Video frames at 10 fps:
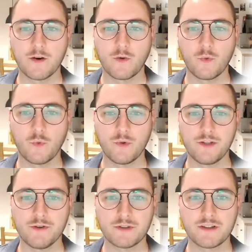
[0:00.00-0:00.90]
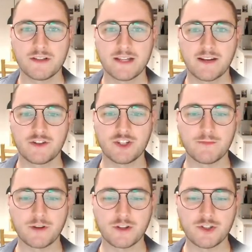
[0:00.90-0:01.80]
We use this energy
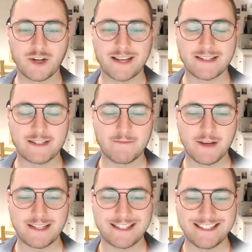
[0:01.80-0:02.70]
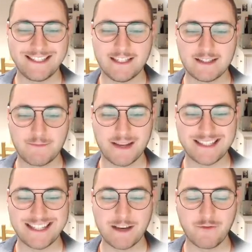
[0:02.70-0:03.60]
model to estimate the
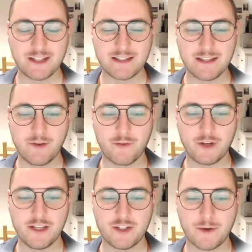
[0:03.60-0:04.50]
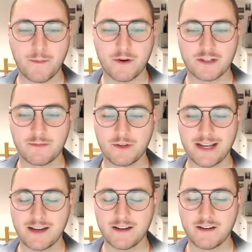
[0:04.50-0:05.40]
specificity for each possible
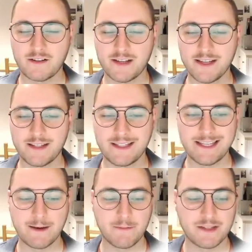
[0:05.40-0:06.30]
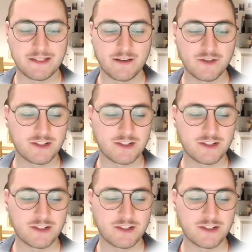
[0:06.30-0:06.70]
guide RNA in the Bacillus